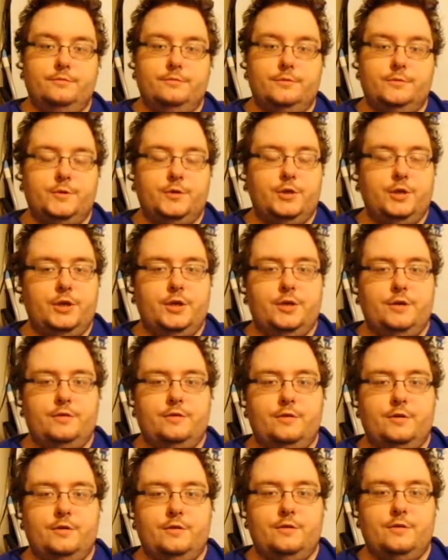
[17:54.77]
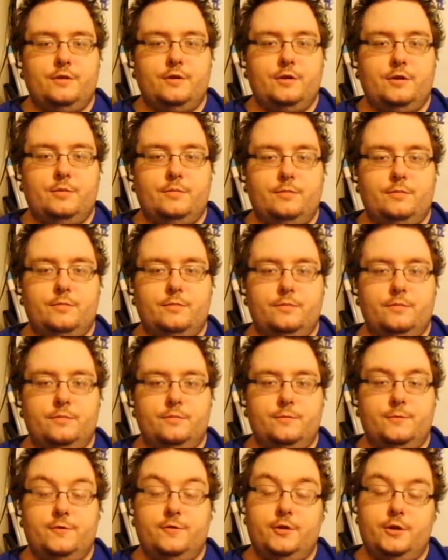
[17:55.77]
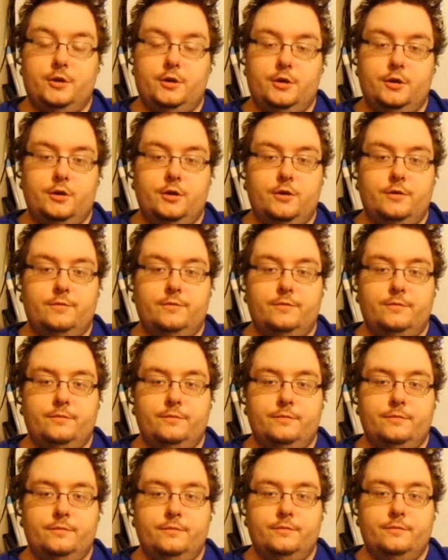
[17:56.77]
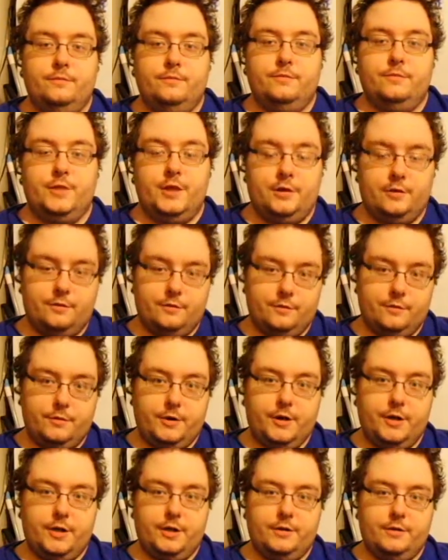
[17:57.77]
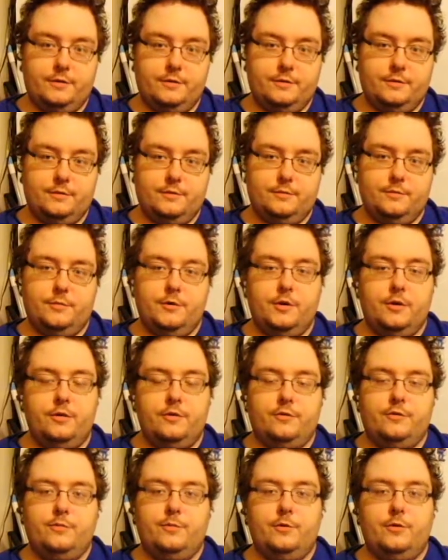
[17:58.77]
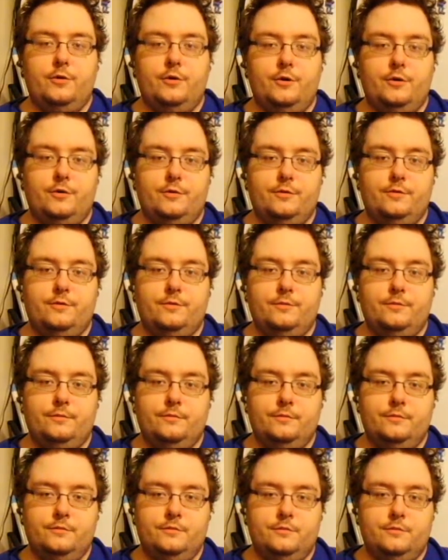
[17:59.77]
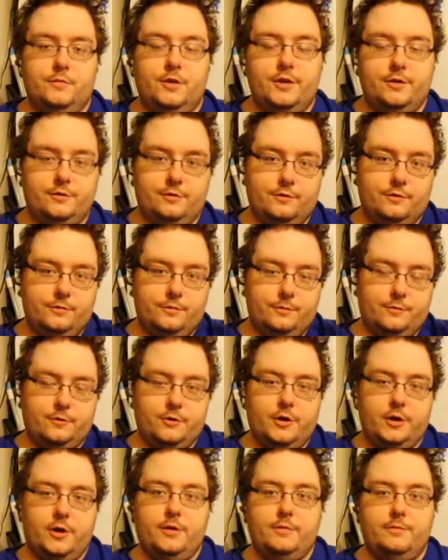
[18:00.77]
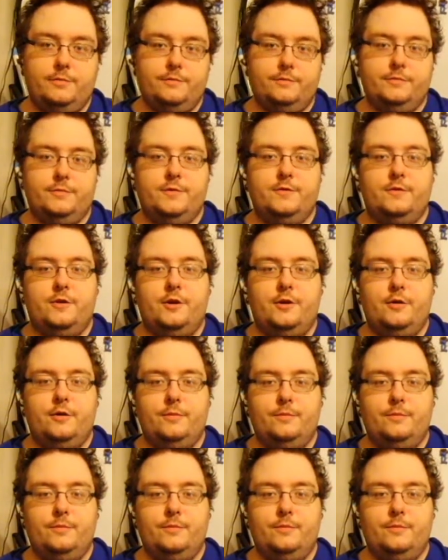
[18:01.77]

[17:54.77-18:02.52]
See you guys next time. Signing off. Thanks to Raz, all the supporters, like, subscribe, etc.